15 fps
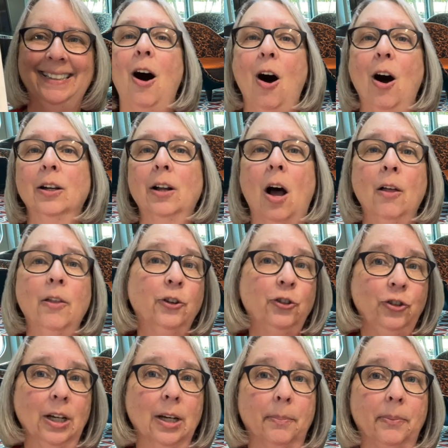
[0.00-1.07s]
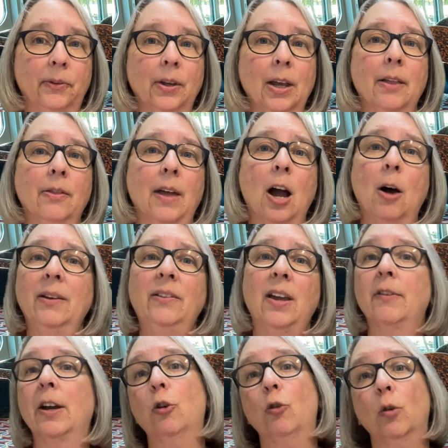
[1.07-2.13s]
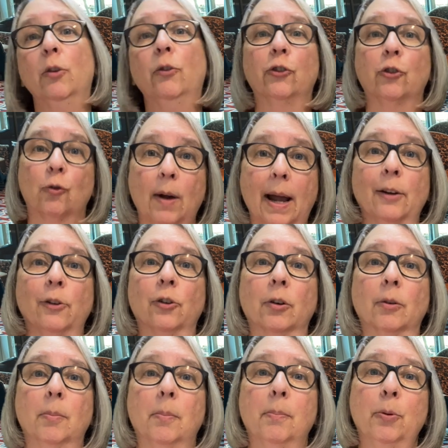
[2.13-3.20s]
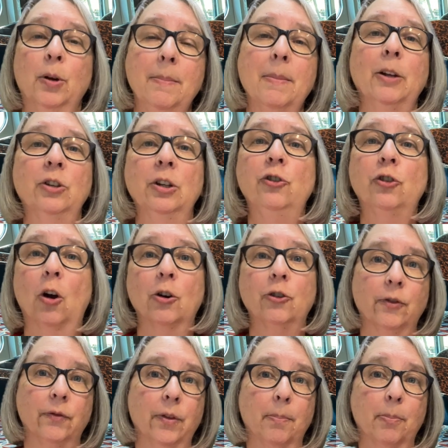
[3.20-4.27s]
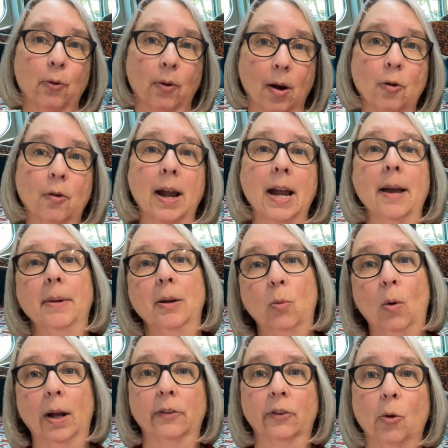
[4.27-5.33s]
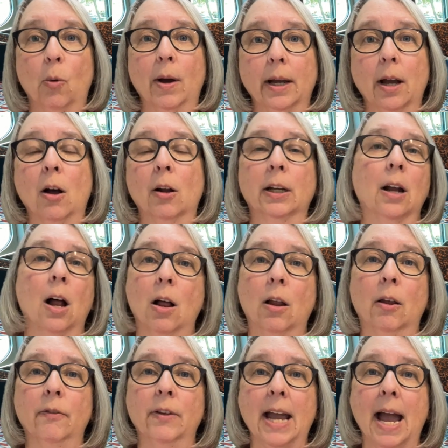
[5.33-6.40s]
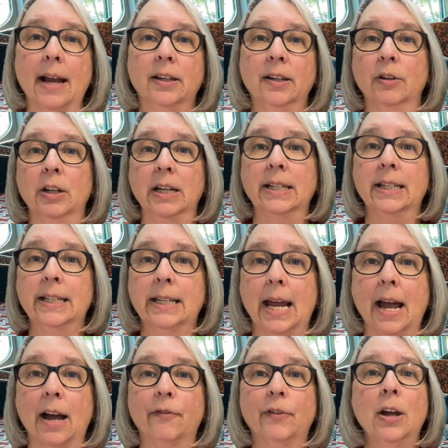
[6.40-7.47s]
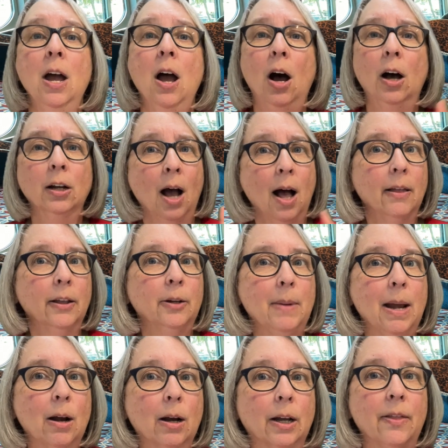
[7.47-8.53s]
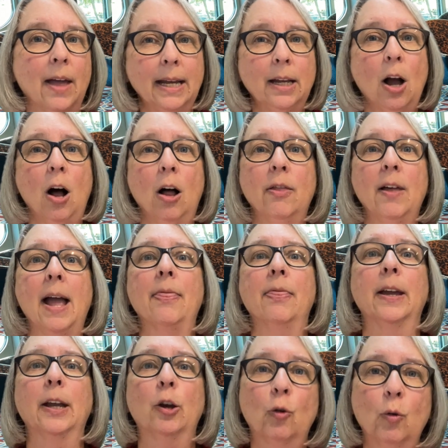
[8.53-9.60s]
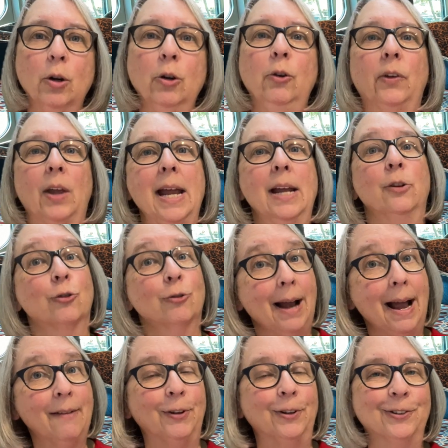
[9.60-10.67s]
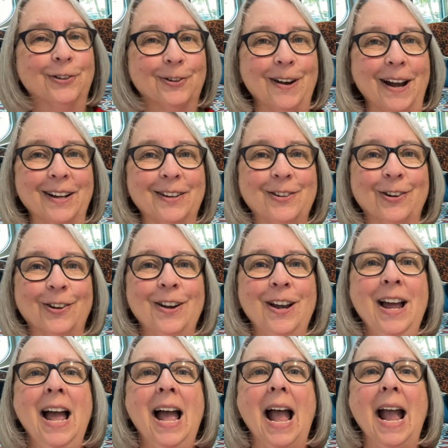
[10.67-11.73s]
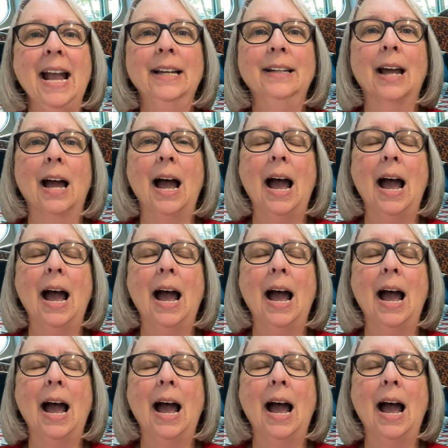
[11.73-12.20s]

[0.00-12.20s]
On all the ships, they always have a cruise director, pretty much in charge of the program and what's going on and all of the activity staff. On Holland America, they call that the cruise and travel director. And